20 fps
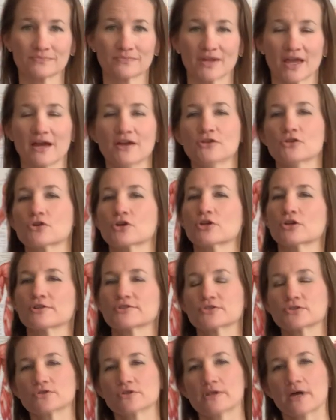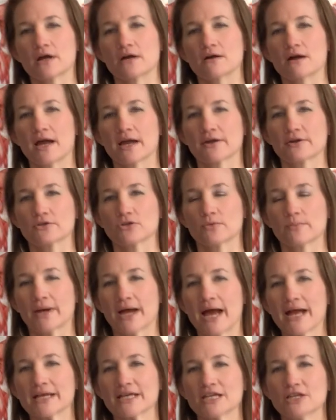Yeah, you can also do that lying on your
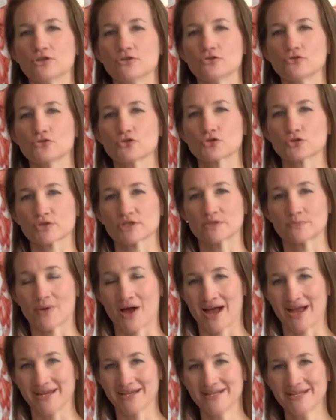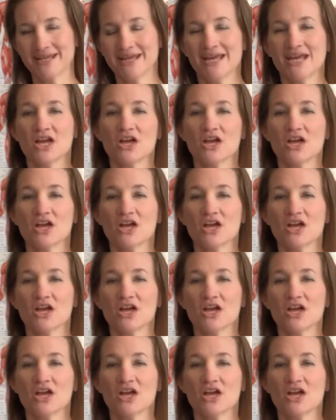back in neutral spine.